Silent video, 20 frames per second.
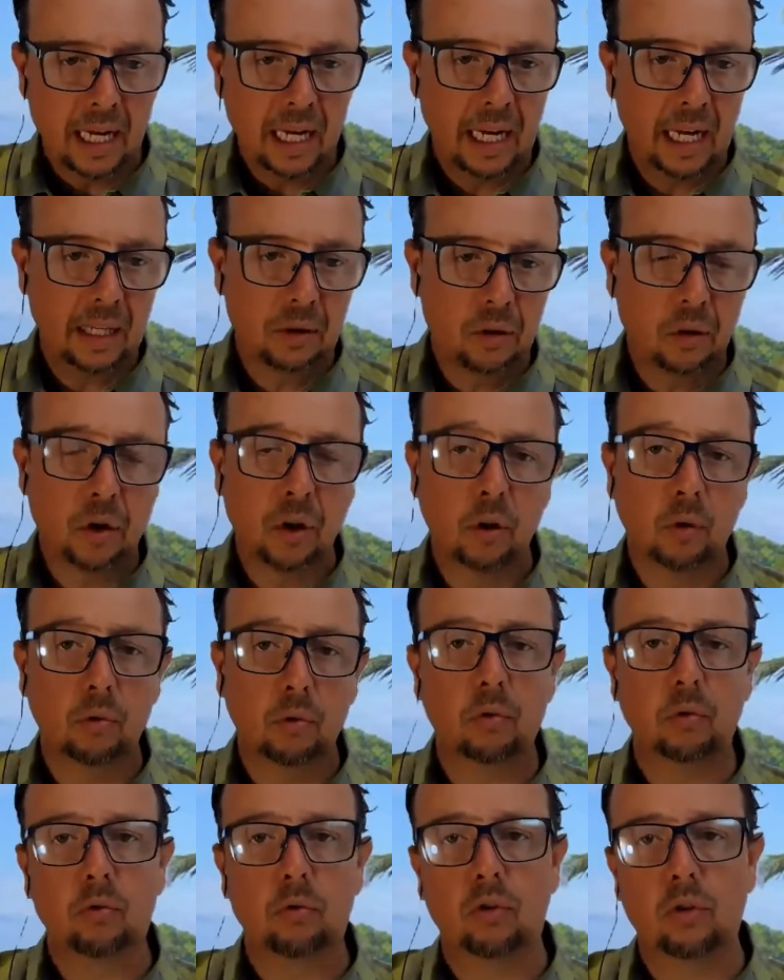you can
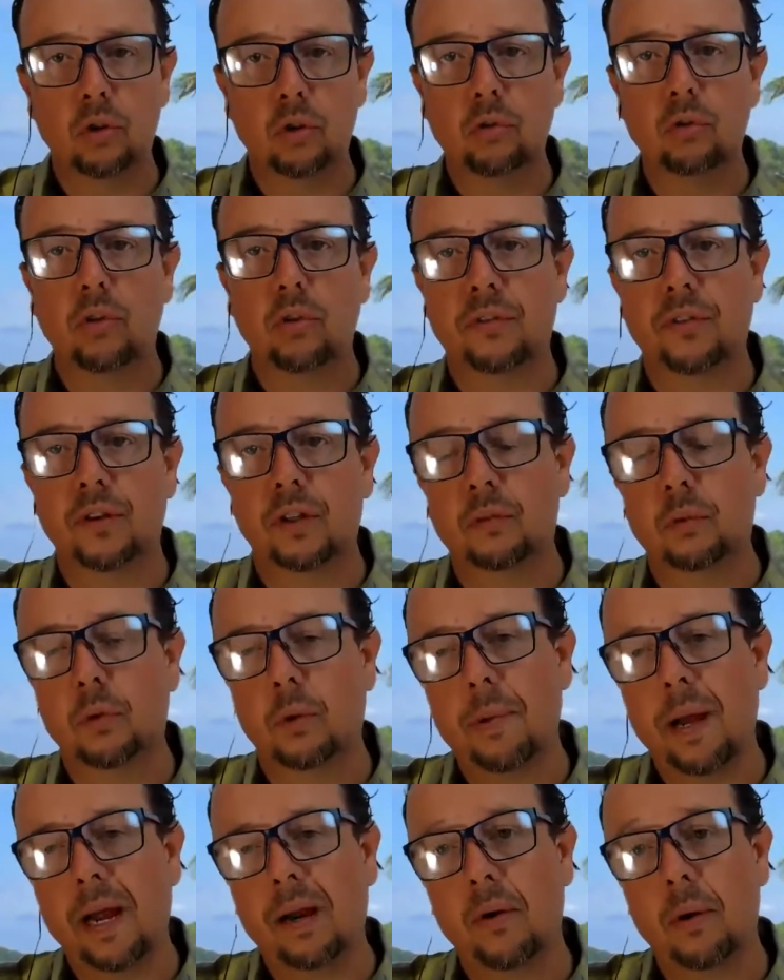also choose your virtual
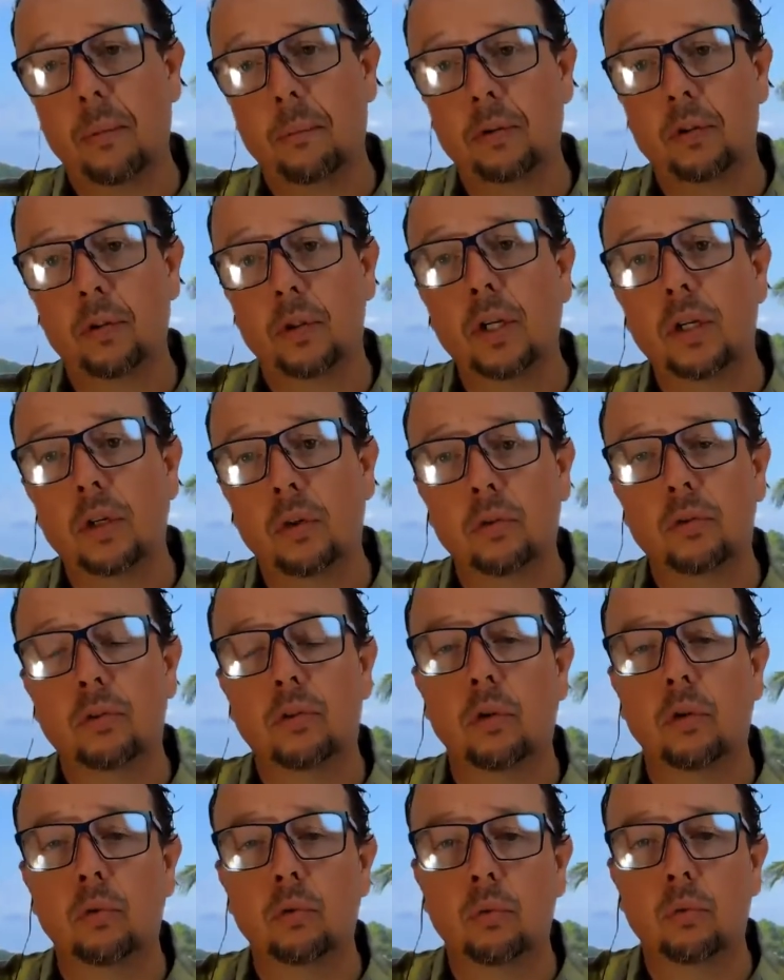background, but you can
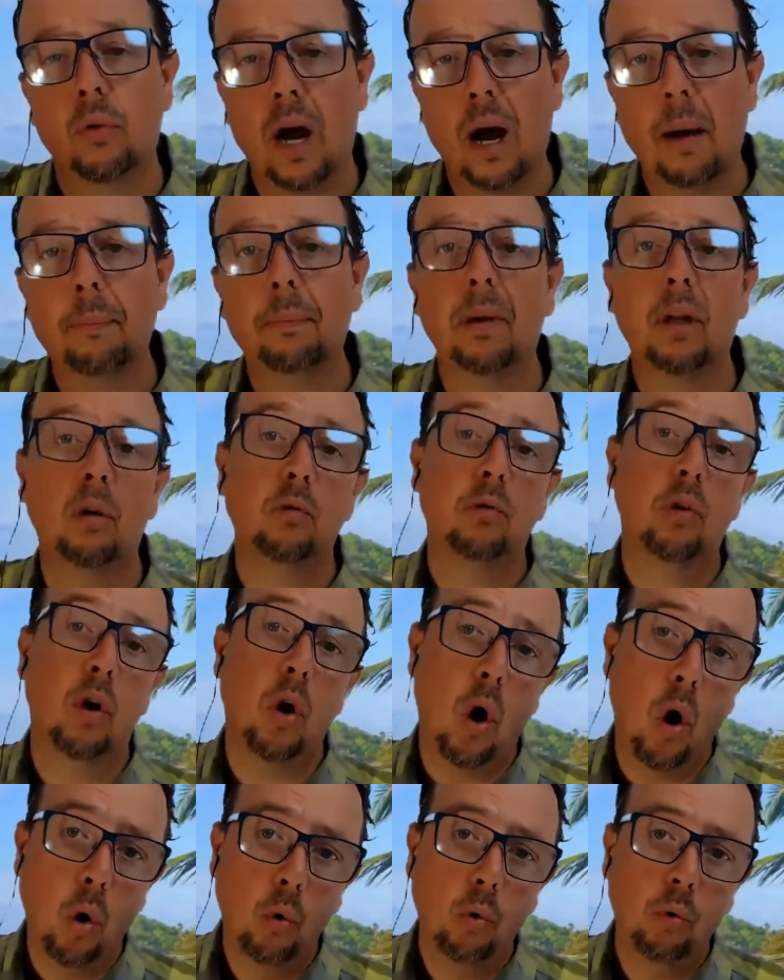also upload your
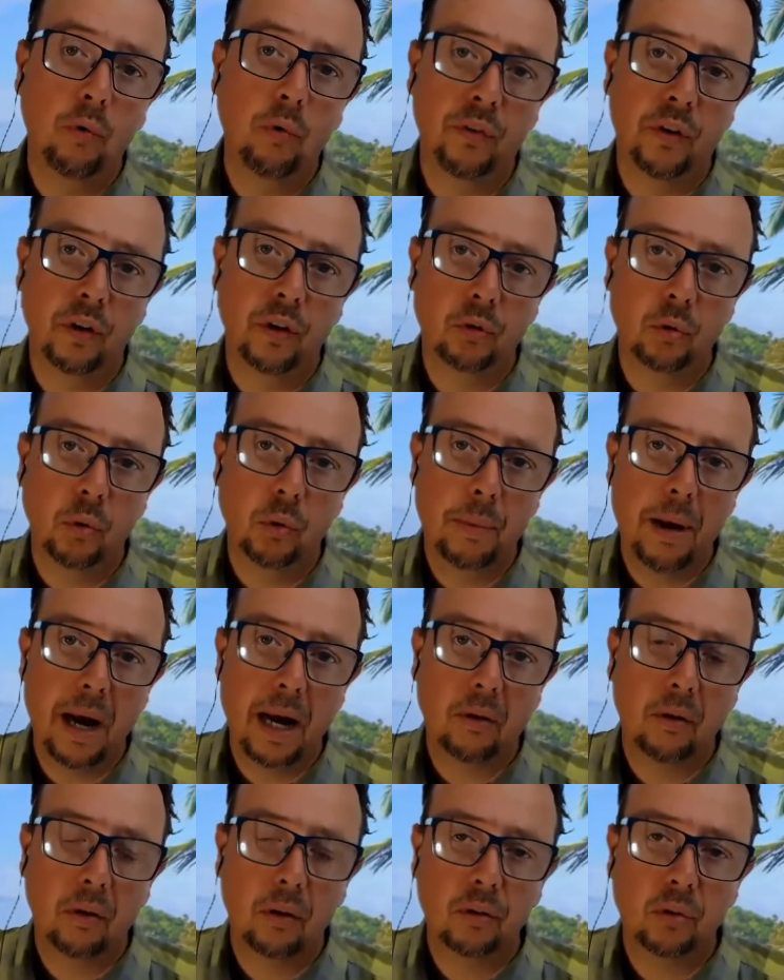own virtual
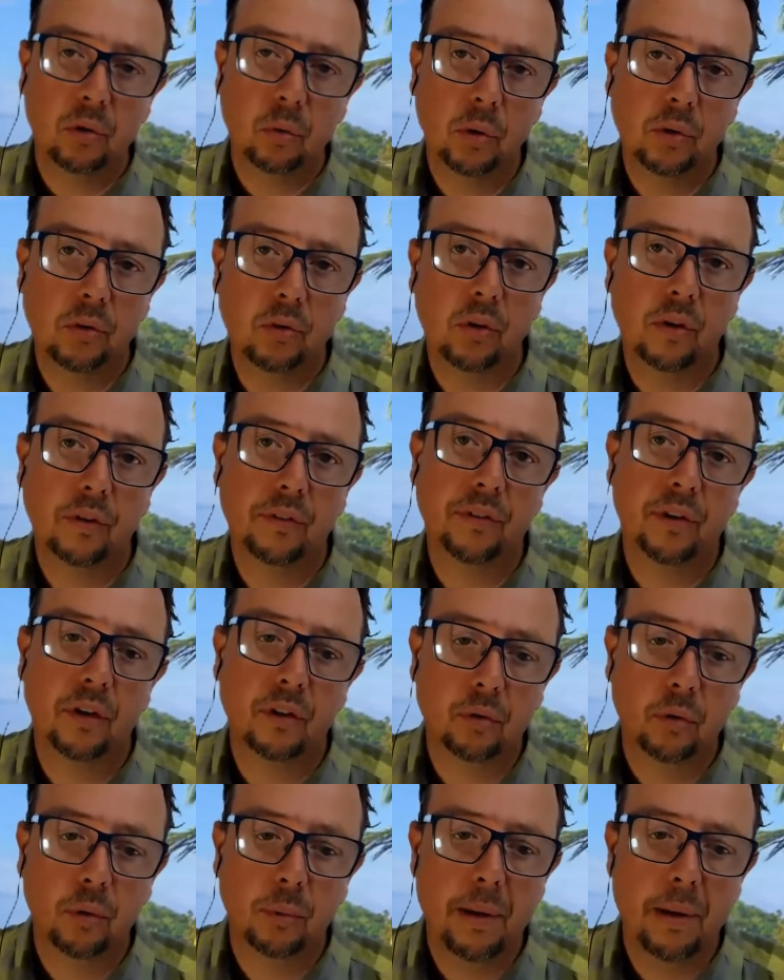background. So what sort of
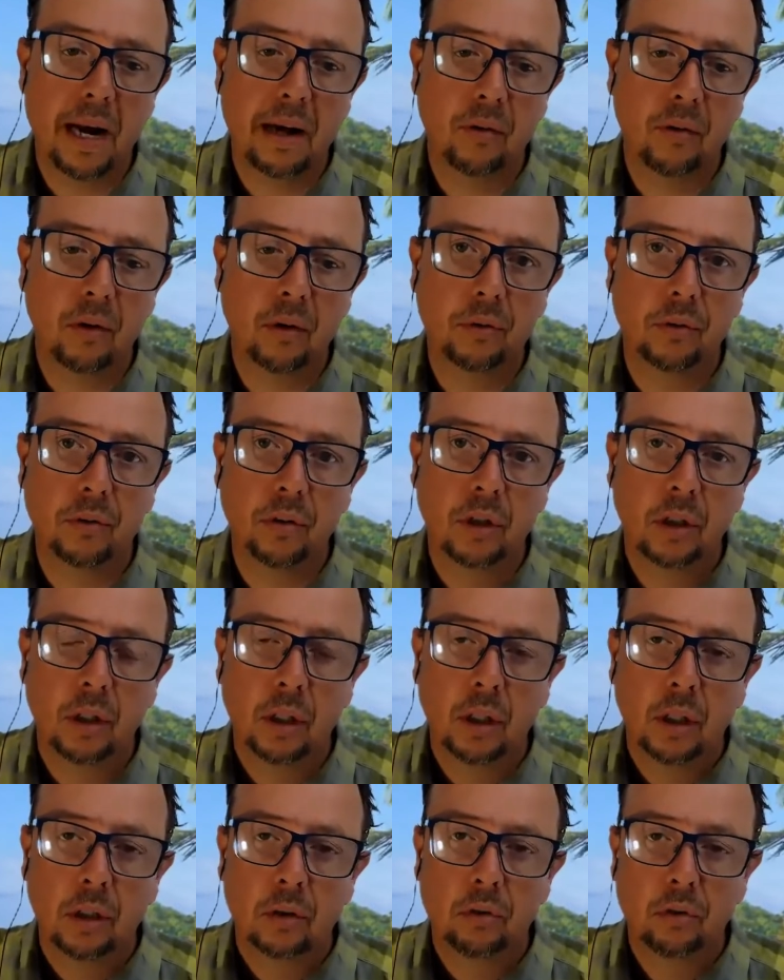virtual backgrounds
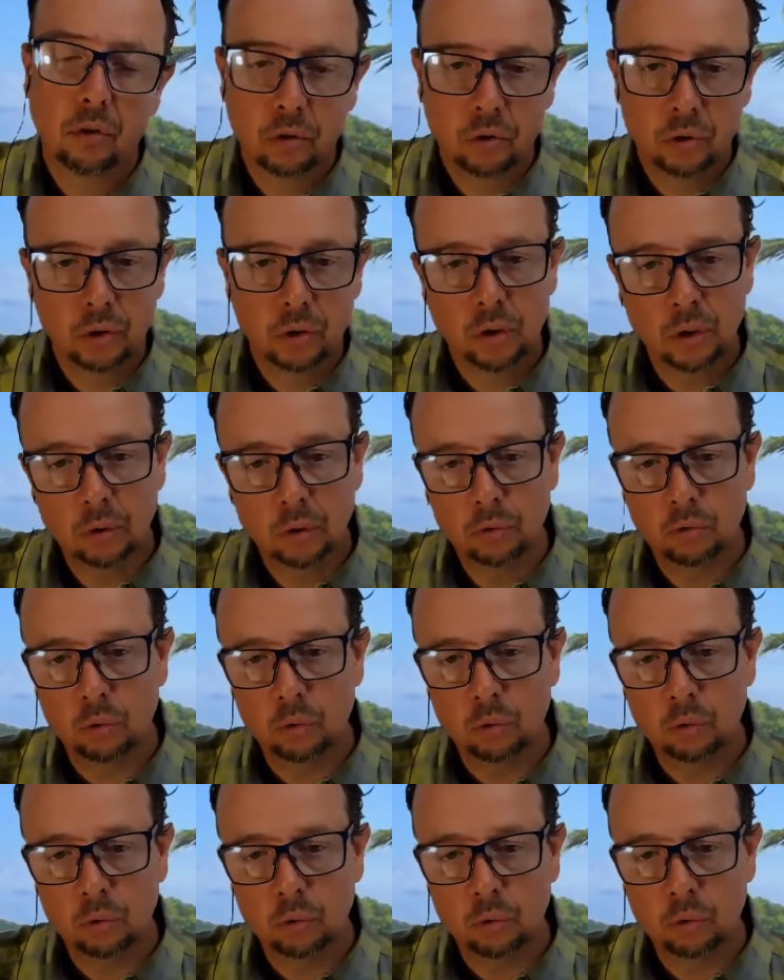should you use?